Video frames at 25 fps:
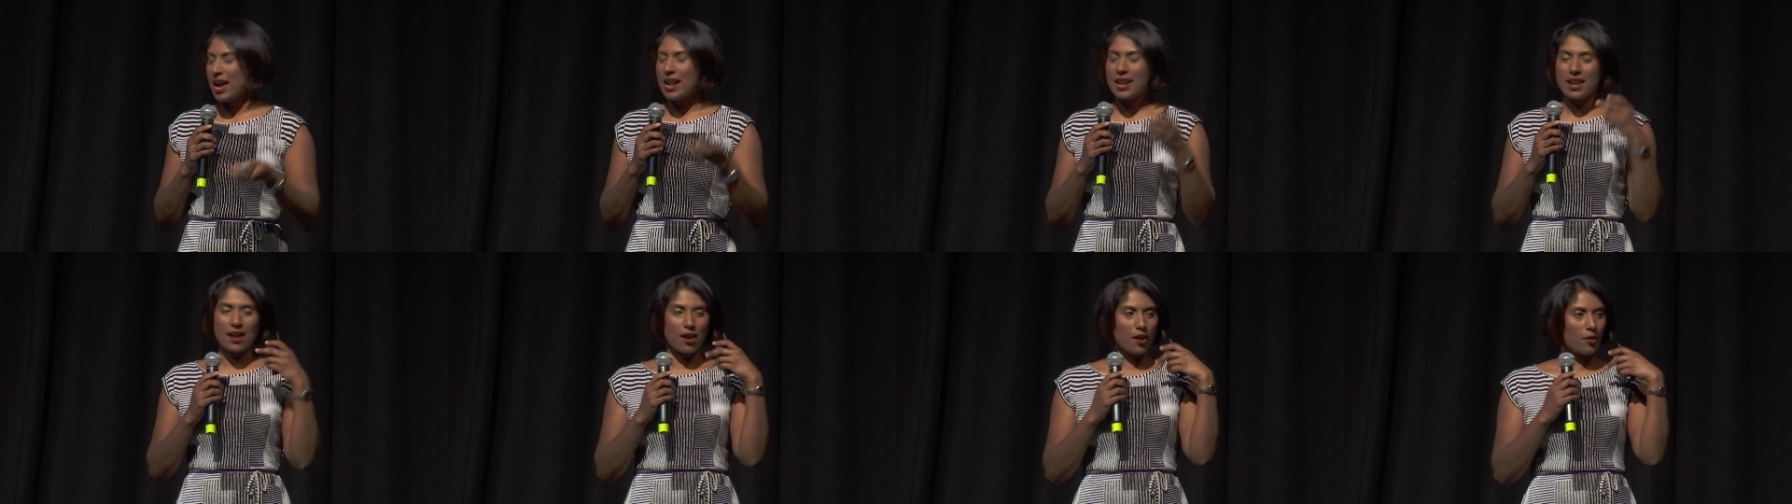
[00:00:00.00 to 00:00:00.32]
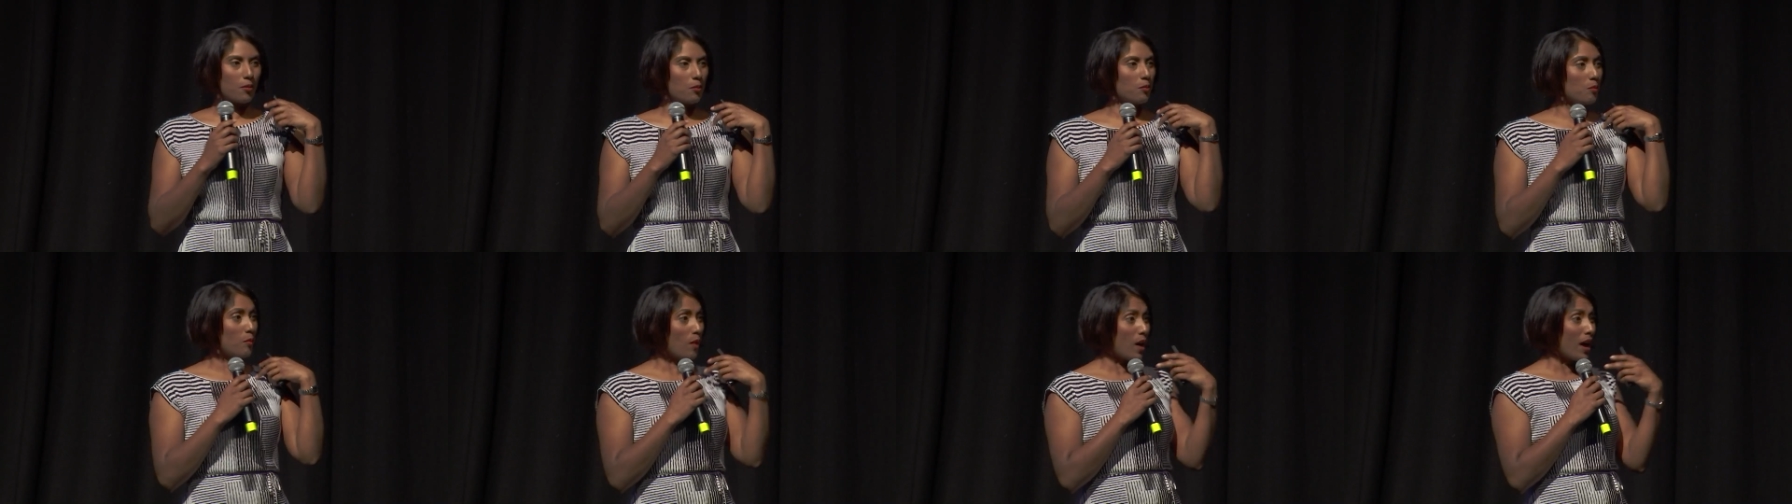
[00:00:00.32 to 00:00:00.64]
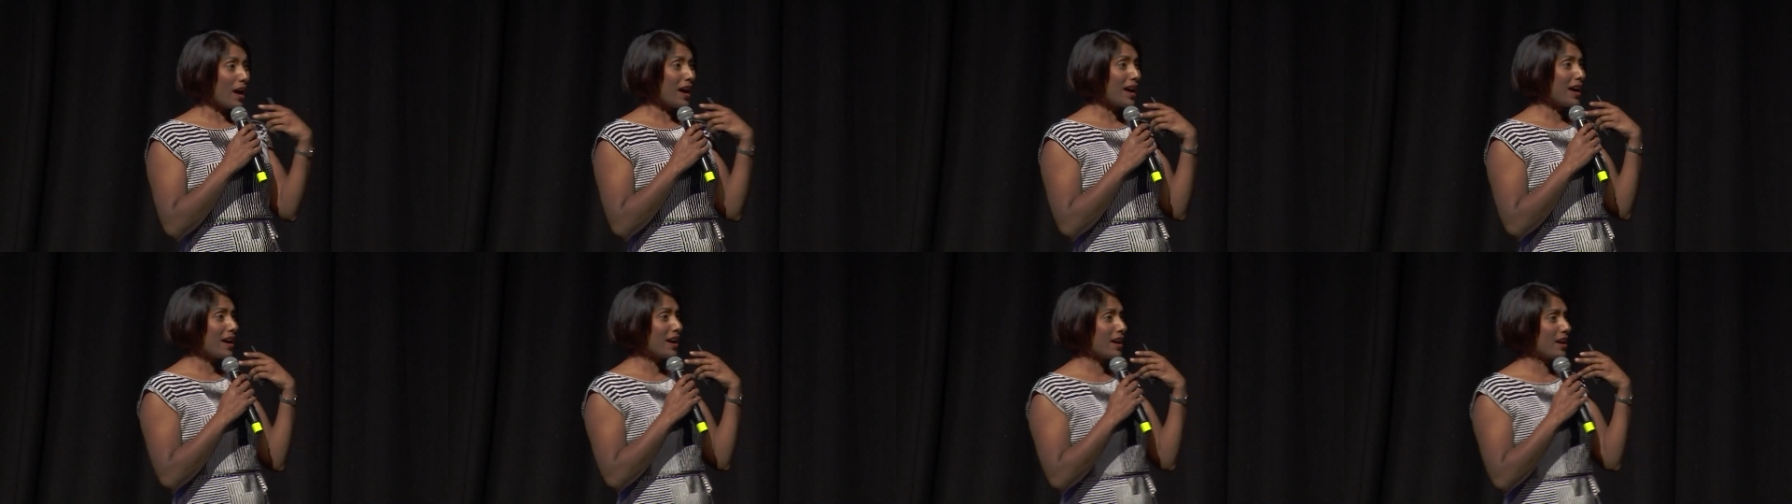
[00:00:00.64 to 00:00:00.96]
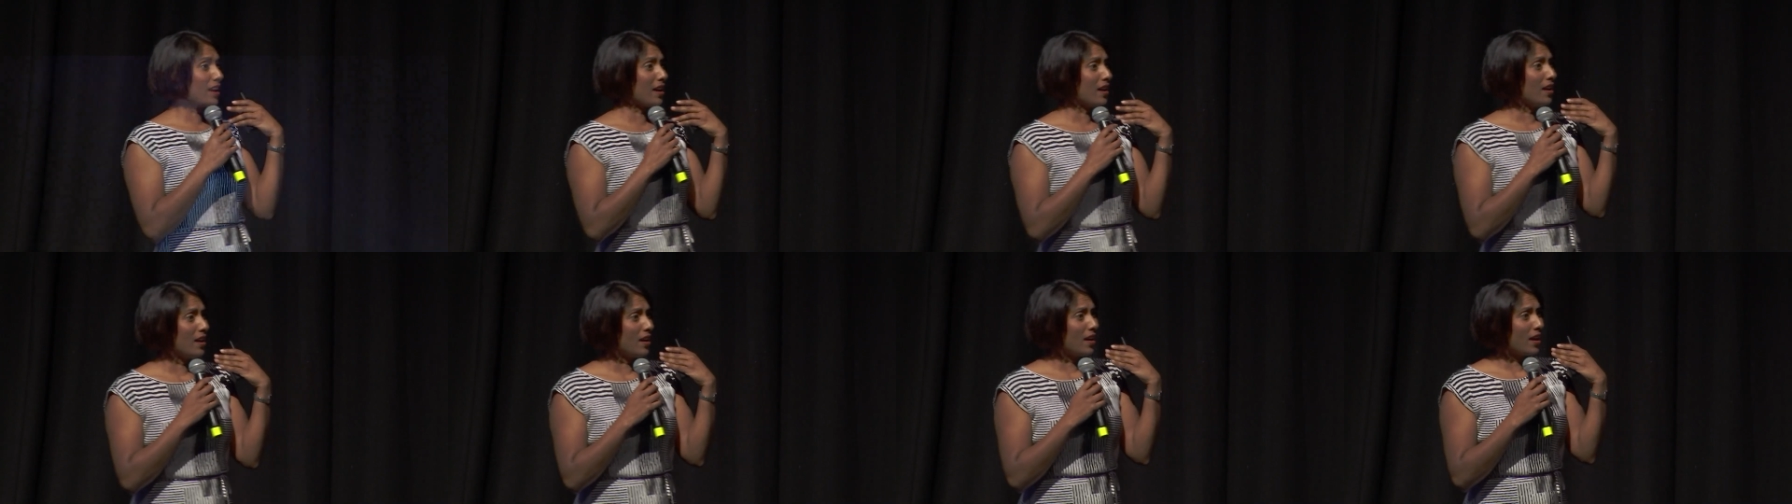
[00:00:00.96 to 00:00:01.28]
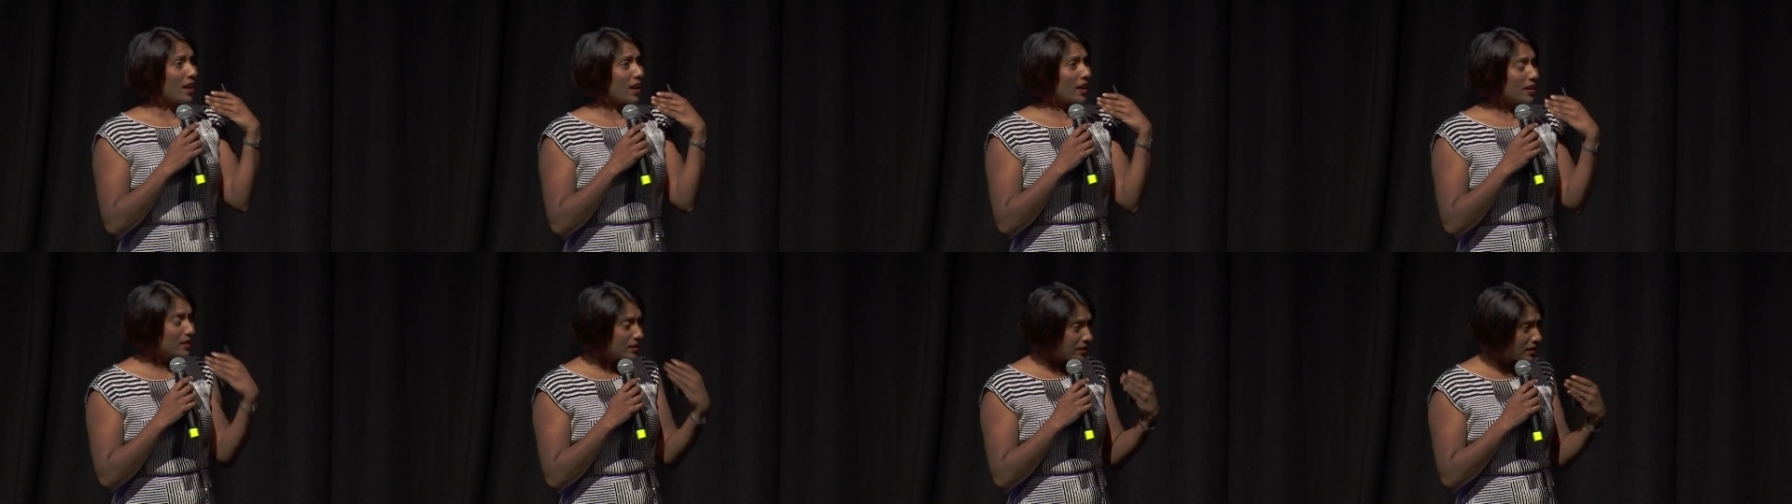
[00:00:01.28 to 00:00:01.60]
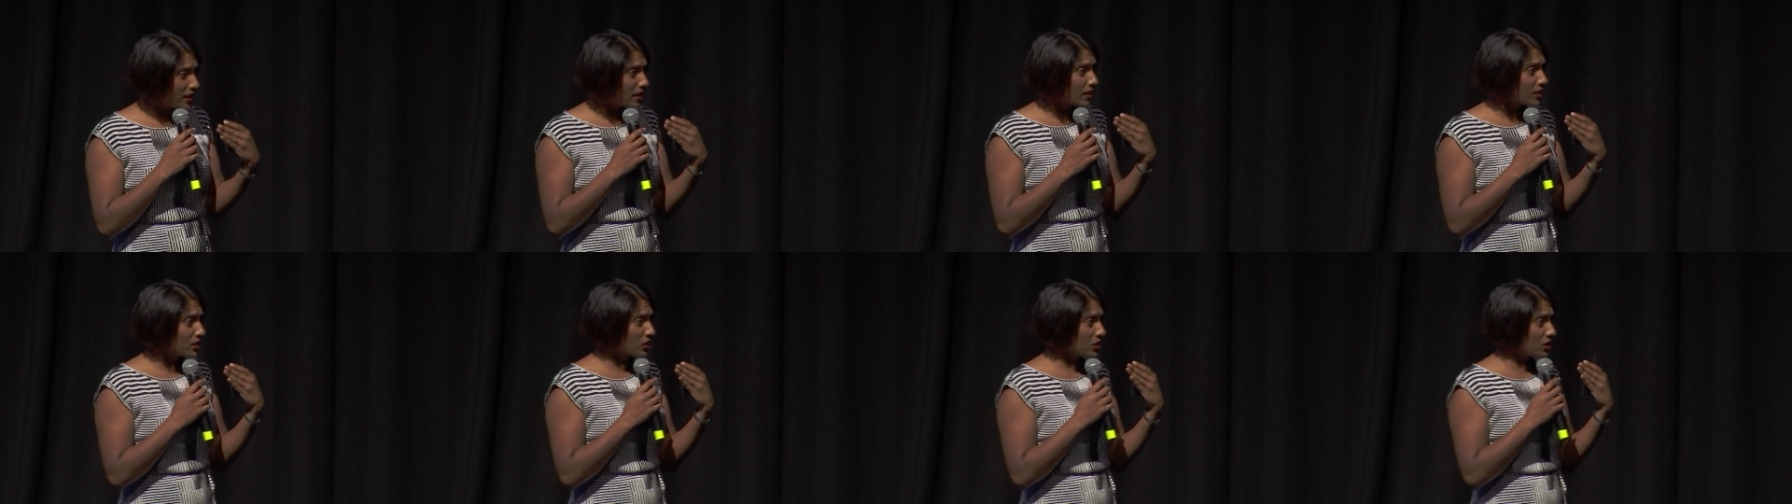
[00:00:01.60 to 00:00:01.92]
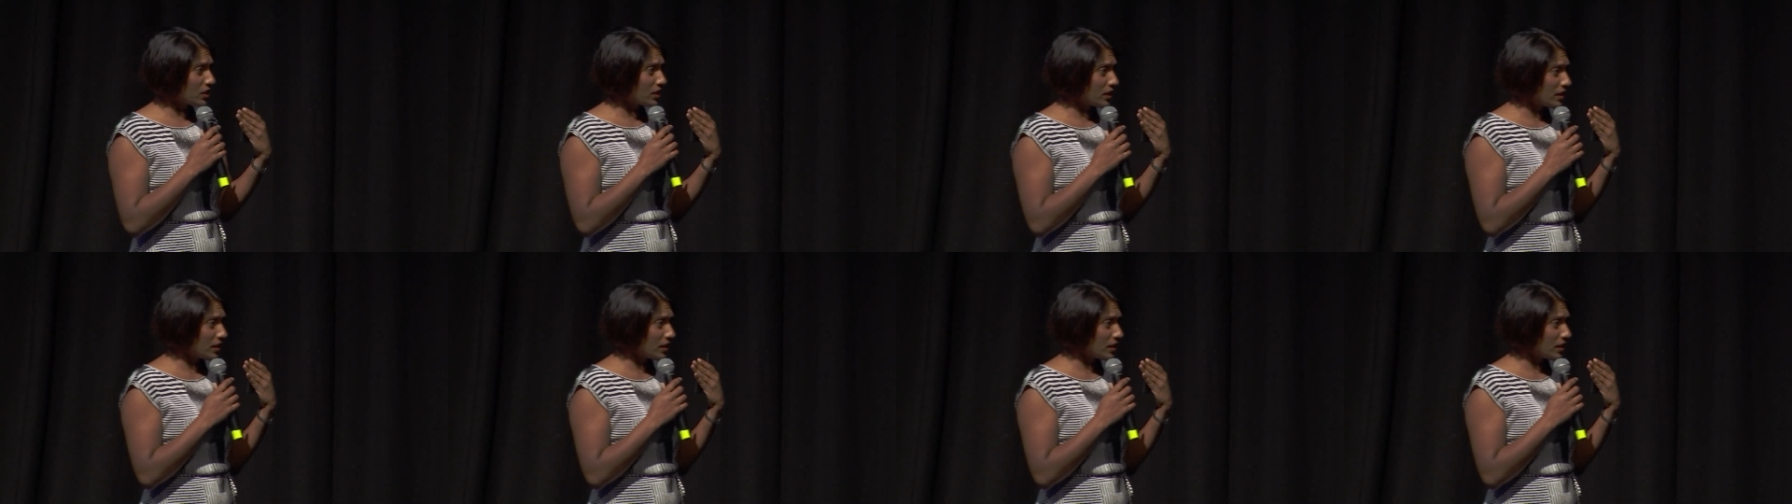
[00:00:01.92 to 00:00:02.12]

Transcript: Now, my induction